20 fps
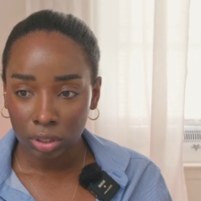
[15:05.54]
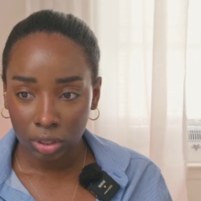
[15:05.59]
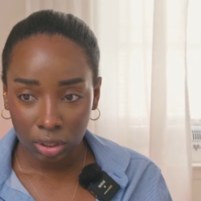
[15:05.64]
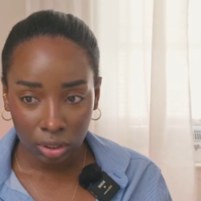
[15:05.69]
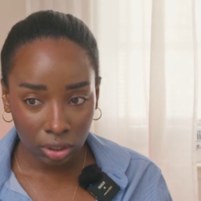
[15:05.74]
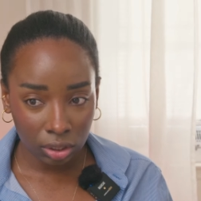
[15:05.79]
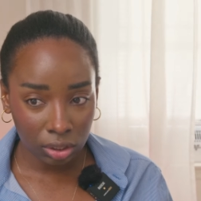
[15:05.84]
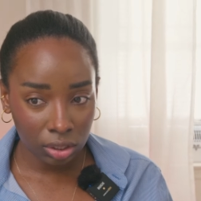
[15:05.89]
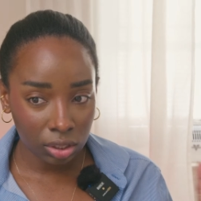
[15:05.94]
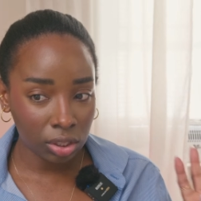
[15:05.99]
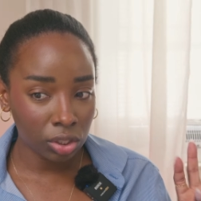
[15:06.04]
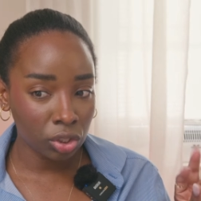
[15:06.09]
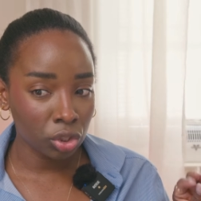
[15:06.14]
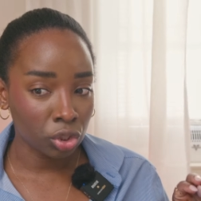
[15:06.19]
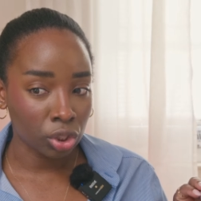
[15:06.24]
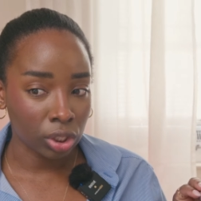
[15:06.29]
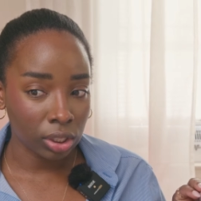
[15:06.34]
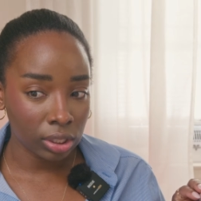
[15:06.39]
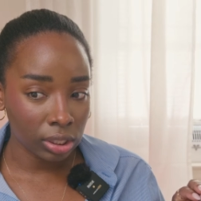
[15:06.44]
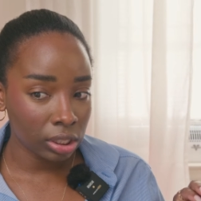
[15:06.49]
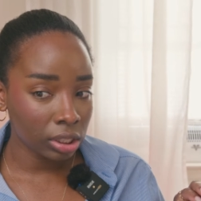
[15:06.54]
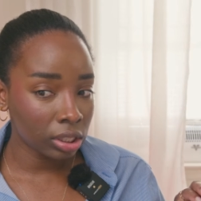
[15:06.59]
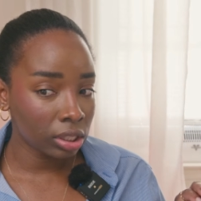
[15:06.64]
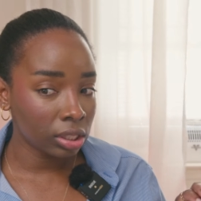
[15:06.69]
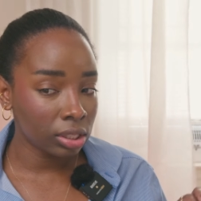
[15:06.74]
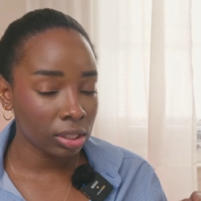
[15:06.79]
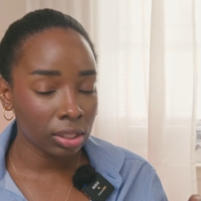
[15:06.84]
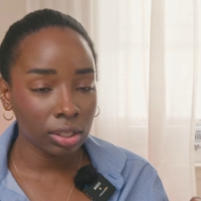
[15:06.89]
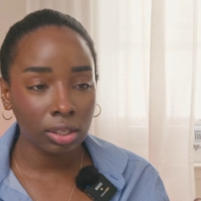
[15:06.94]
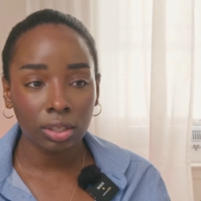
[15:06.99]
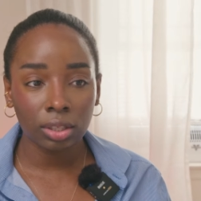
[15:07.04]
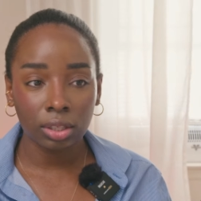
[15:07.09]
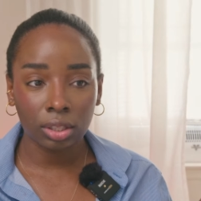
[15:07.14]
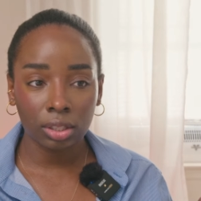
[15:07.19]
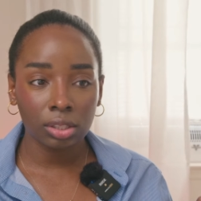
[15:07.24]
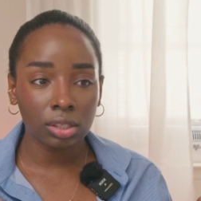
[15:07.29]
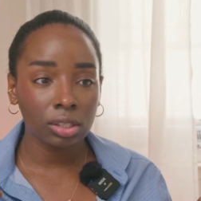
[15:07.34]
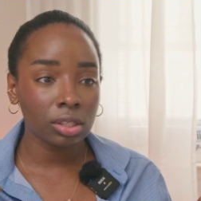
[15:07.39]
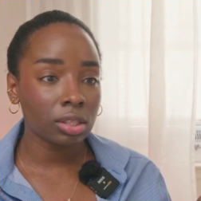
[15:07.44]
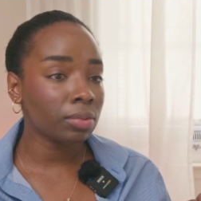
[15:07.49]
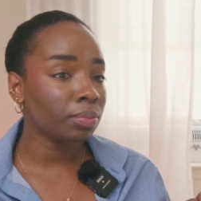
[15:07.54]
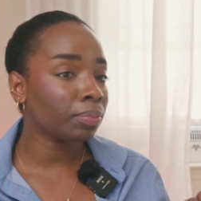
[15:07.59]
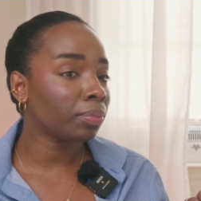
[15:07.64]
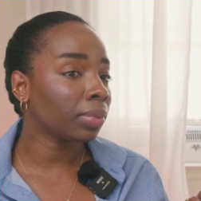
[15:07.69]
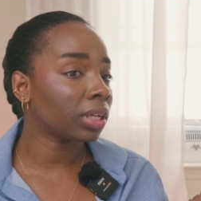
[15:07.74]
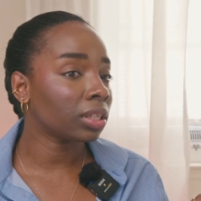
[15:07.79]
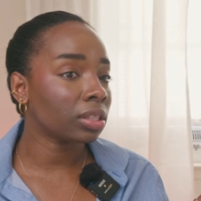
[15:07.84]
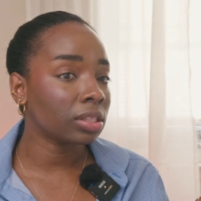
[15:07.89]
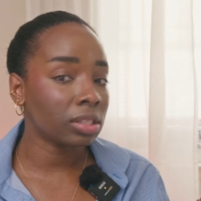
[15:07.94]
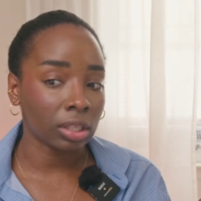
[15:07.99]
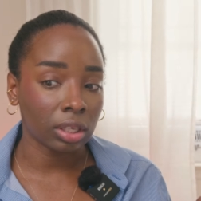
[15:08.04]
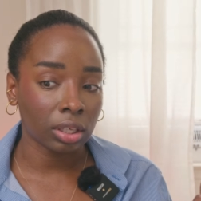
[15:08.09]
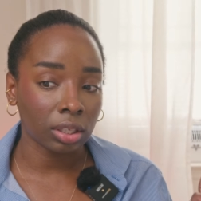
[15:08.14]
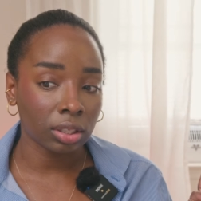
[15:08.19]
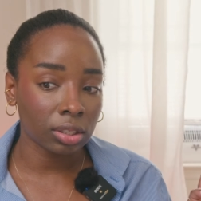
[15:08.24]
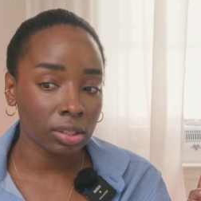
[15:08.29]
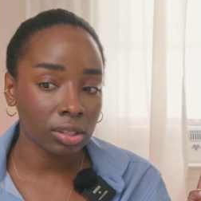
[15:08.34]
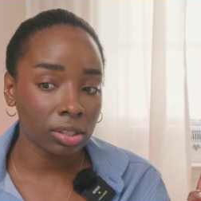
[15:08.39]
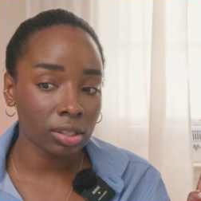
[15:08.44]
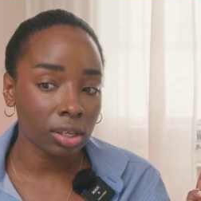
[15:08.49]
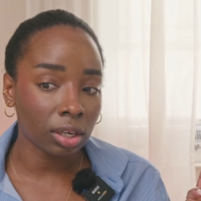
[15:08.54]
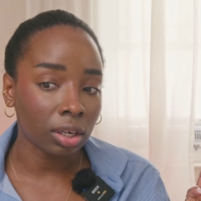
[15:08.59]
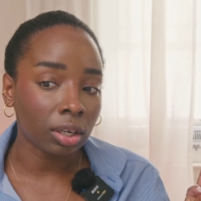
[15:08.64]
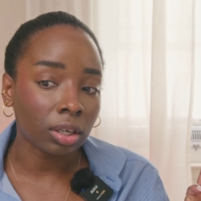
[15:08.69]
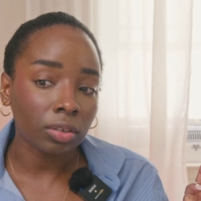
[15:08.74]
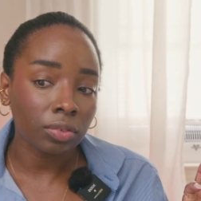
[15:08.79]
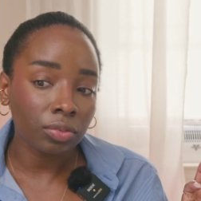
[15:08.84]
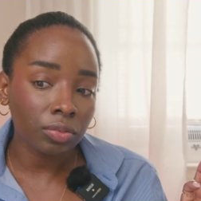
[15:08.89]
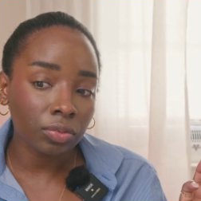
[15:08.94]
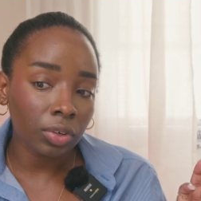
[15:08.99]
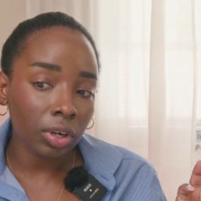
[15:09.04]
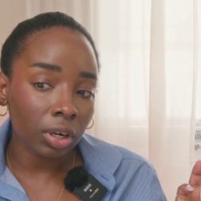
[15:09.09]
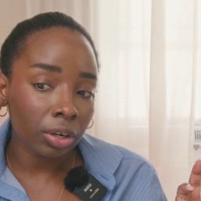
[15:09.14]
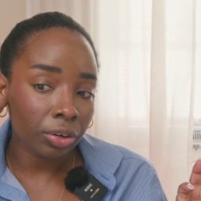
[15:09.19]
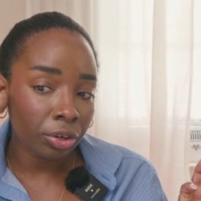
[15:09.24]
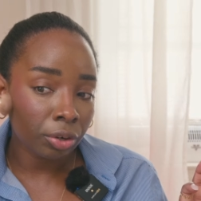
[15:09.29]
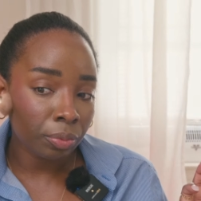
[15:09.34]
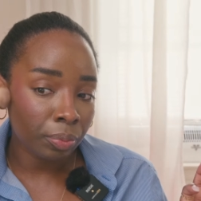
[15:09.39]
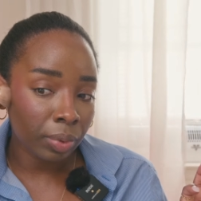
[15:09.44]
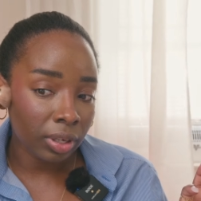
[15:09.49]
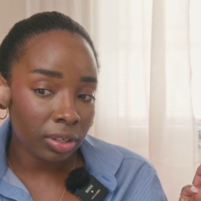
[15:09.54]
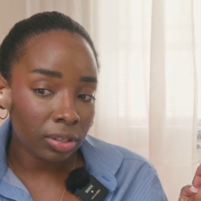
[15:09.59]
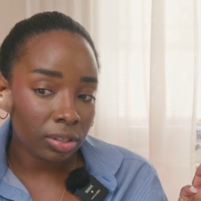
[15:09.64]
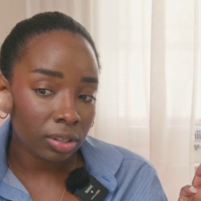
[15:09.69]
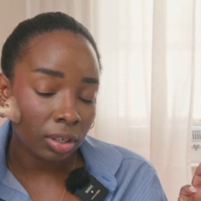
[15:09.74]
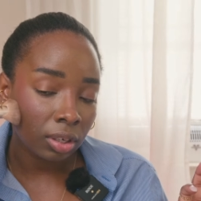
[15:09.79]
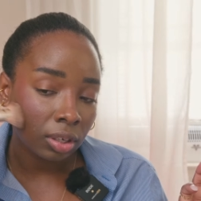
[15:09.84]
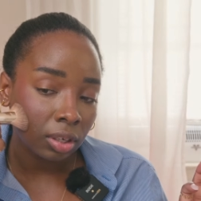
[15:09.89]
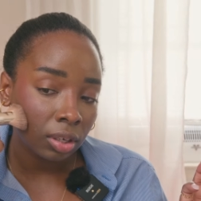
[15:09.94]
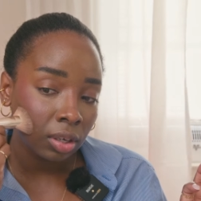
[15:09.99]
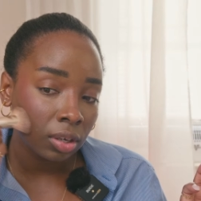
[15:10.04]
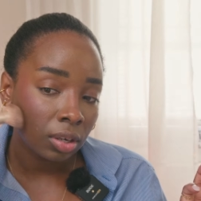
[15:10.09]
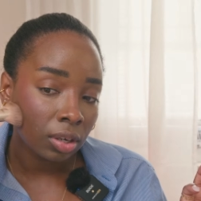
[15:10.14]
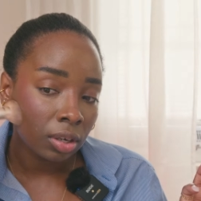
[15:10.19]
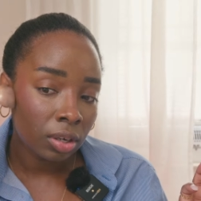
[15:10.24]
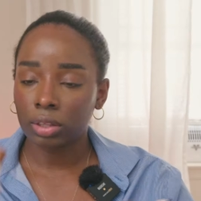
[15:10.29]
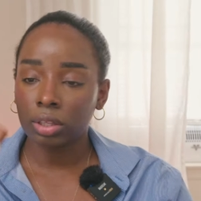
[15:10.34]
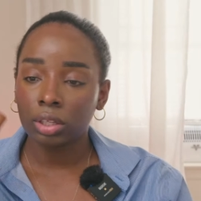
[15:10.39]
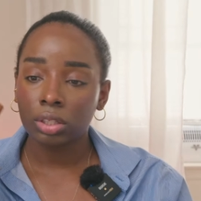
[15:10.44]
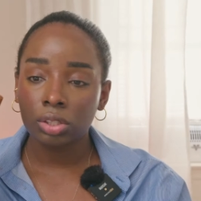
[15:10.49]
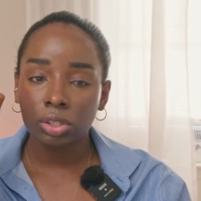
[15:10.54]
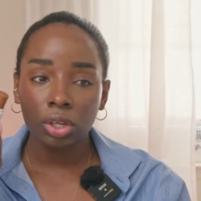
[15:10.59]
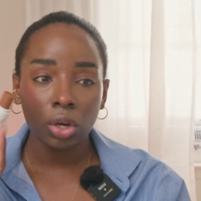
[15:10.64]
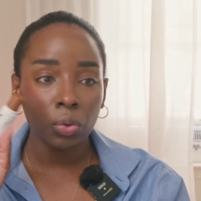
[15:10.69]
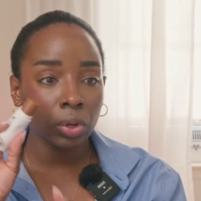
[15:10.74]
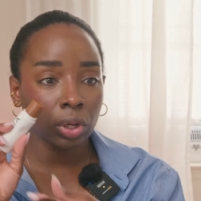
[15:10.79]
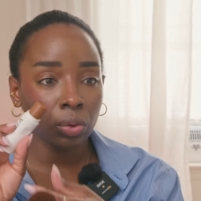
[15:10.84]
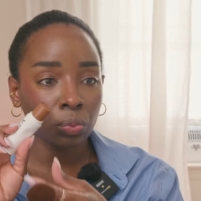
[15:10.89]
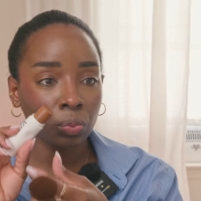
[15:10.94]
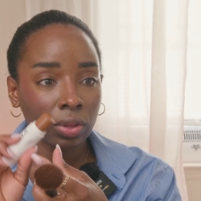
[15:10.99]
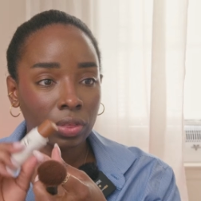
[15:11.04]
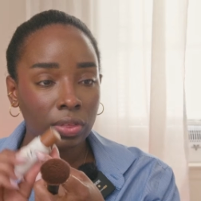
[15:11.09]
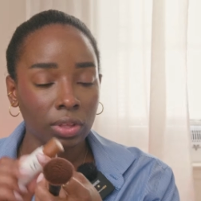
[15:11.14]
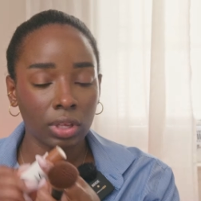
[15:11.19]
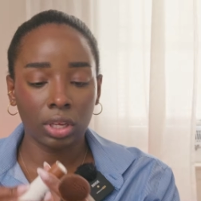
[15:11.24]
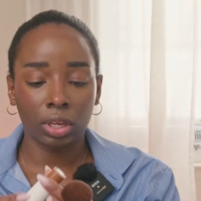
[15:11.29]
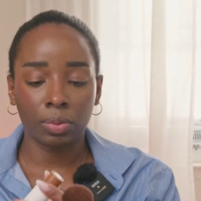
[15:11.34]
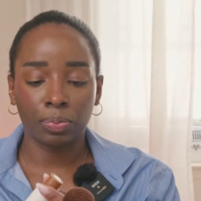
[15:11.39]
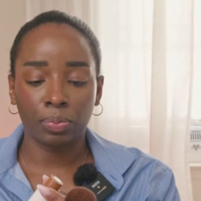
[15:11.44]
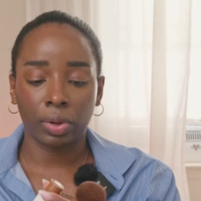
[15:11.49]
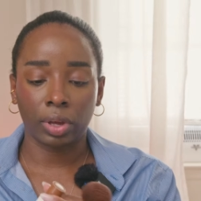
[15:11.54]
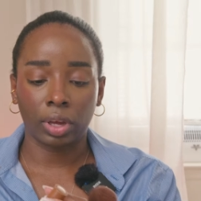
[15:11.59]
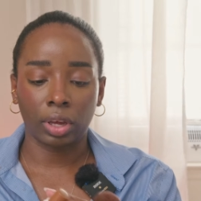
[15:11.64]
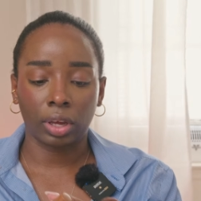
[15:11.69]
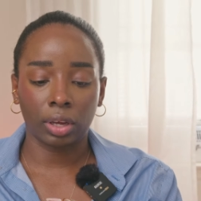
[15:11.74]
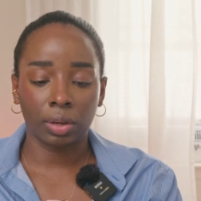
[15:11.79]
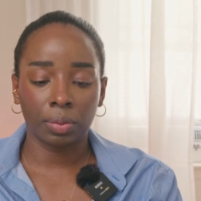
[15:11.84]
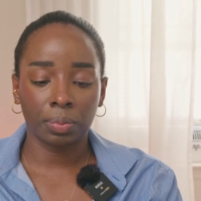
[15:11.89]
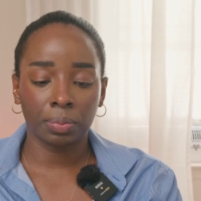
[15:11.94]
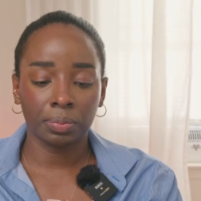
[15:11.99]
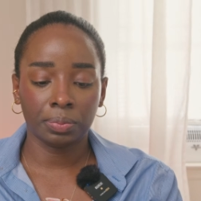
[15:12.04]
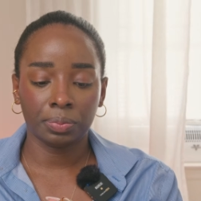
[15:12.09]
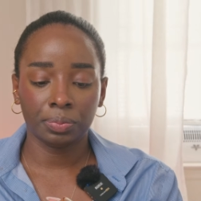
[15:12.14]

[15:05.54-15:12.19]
That's the gist. That's the basics of underpainting. Let's go in with Ipe.